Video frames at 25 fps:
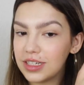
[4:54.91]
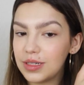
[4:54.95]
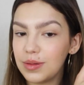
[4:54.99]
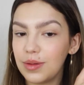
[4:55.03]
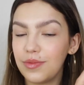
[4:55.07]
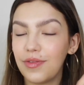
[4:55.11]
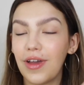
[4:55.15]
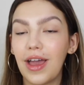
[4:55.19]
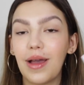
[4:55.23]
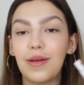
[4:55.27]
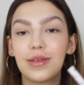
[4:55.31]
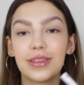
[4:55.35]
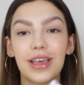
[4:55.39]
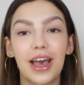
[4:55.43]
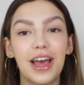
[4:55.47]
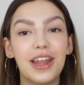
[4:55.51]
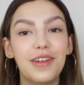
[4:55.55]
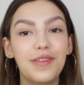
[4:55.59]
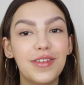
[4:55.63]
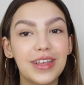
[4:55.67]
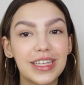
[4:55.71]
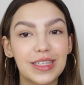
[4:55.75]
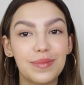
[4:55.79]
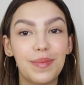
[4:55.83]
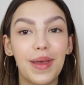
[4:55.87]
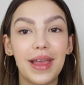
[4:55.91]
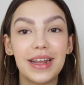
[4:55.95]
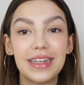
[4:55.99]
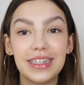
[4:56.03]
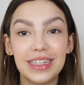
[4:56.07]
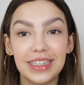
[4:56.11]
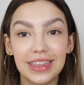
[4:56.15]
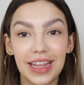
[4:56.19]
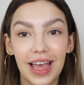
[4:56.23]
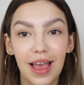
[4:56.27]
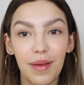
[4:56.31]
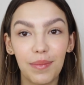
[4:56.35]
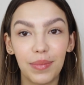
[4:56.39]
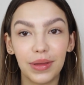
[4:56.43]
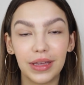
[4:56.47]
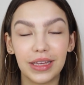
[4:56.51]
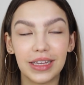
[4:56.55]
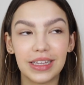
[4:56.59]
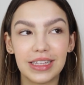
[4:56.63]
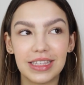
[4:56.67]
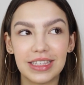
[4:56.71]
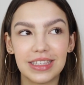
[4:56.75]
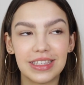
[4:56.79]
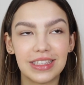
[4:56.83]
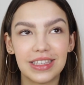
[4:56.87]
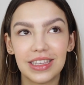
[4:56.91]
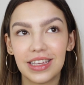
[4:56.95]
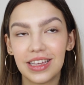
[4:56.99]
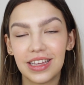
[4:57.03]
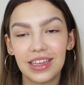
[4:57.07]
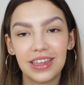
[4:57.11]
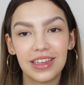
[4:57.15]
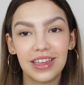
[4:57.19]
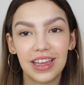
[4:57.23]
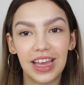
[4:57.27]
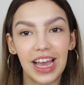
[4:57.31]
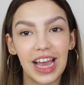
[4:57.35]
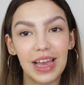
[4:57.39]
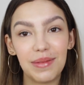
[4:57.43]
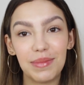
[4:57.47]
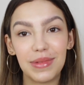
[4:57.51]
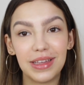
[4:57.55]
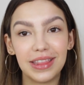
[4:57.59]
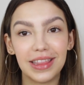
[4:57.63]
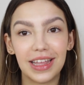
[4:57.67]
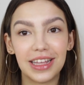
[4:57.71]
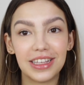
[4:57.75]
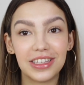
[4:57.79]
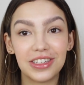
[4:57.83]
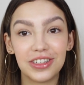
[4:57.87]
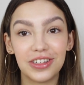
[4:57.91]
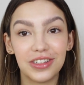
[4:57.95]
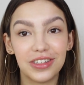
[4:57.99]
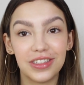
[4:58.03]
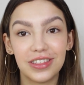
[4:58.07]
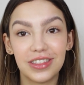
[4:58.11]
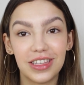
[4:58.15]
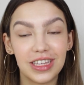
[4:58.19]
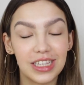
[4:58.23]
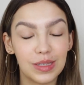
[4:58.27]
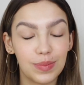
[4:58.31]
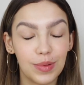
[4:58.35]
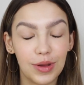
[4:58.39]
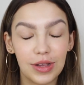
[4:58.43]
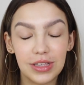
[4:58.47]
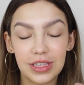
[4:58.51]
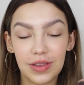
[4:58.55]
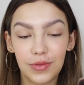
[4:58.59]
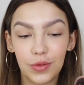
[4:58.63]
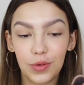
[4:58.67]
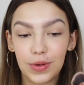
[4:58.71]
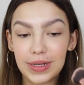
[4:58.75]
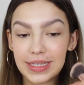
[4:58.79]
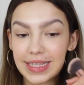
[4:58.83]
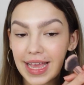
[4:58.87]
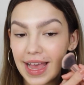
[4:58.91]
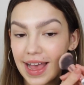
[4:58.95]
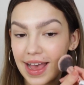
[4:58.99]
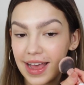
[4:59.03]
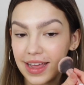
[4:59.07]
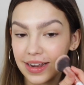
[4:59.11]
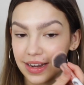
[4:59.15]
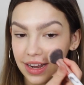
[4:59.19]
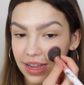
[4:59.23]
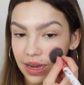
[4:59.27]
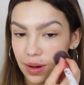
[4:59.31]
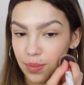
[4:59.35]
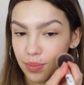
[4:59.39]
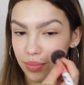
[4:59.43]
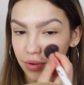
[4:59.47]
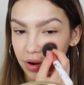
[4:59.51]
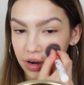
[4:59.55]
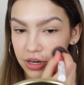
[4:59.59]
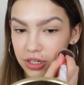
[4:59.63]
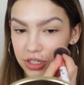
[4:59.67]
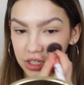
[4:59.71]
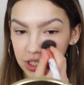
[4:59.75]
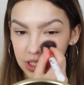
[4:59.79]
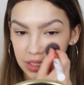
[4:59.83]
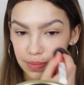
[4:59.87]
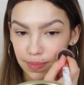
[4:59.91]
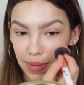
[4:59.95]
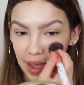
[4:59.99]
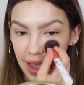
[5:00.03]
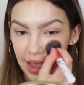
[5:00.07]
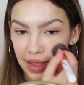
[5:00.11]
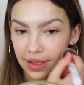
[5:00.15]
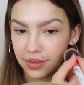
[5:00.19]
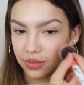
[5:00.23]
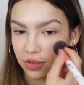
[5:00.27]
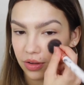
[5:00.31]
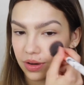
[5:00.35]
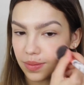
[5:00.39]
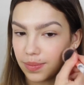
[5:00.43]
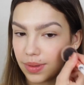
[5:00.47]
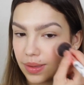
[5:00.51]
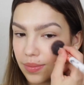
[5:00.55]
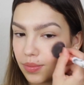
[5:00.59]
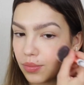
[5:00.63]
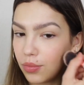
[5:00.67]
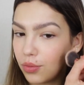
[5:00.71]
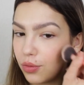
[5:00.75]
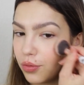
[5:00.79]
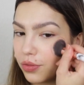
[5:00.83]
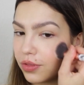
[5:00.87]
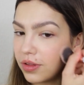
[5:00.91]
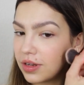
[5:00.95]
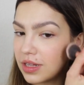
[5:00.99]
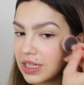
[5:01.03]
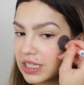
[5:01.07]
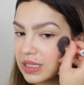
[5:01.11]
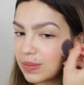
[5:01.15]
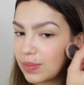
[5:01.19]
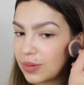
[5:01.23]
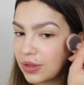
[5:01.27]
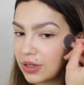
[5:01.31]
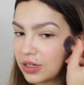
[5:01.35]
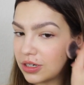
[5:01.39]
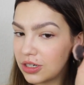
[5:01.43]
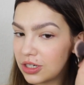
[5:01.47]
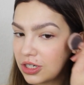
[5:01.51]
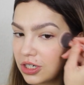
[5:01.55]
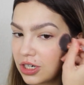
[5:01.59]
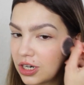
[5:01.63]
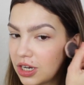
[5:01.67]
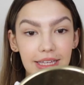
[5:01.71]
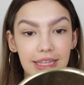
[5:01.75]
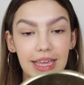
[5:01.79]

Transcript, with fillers: To fair, I was kind of expecting that because I mean, that's just the experience I've always had. Like a brush just packs on a bit more than the sponge.